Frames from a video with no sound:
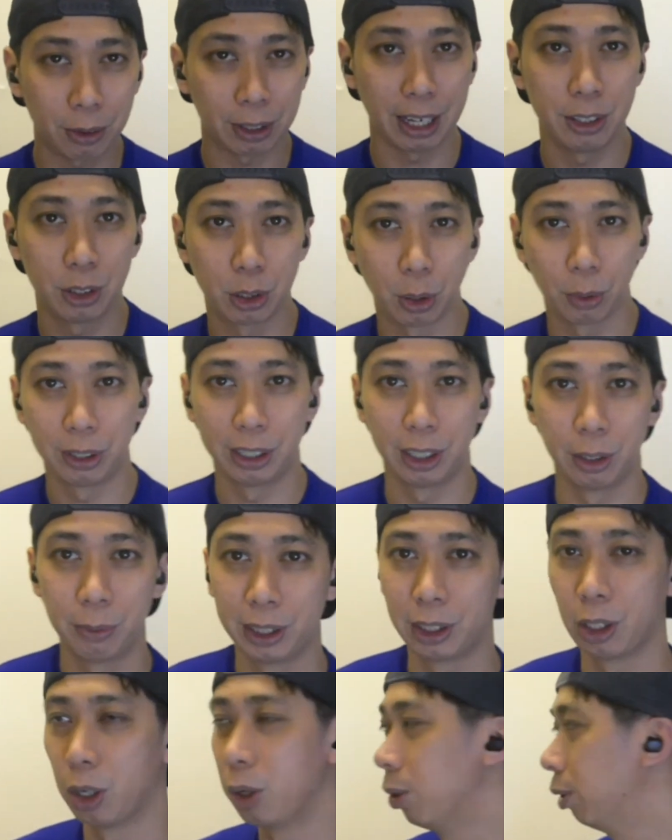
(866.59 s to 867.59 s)
Okay, so here
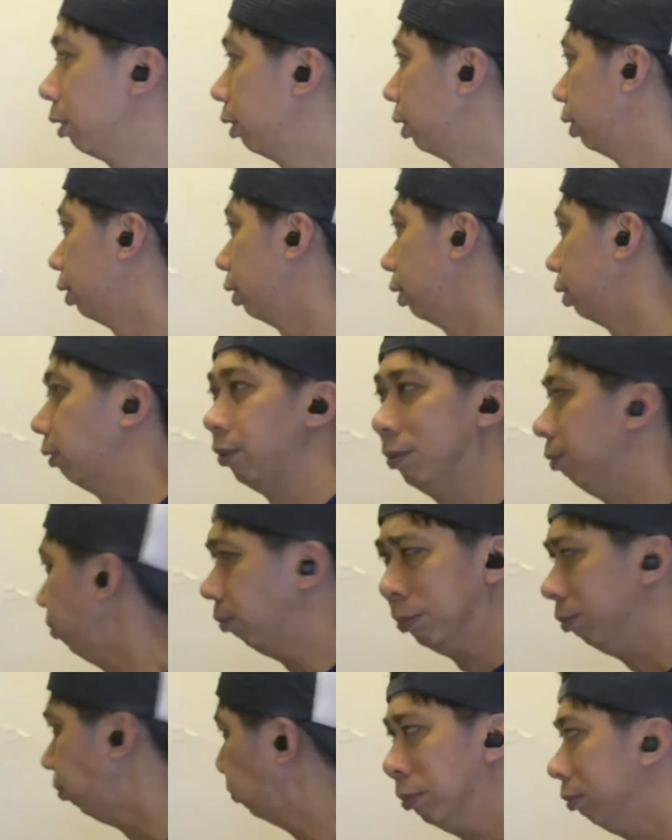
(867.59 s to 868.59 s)
we go.
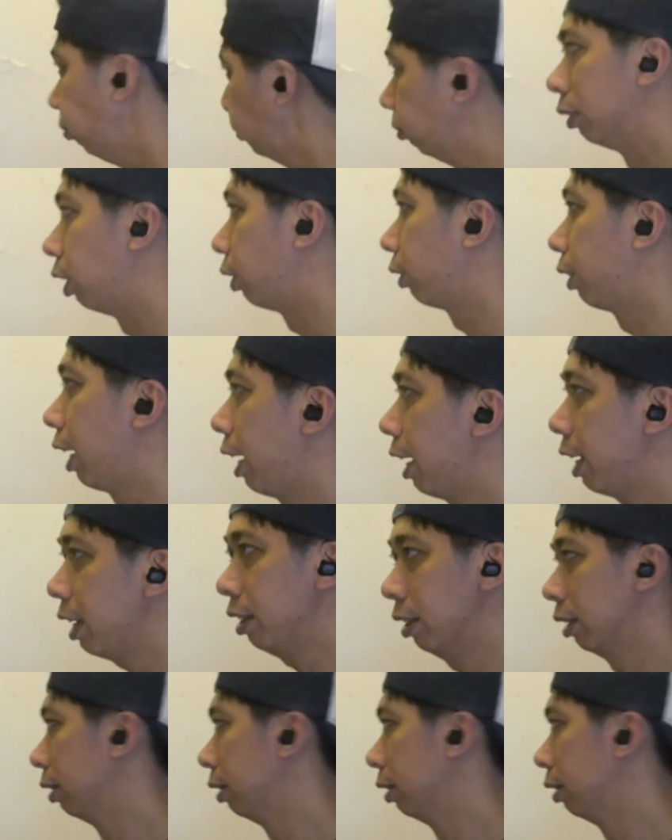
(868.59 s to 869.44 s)
Okay.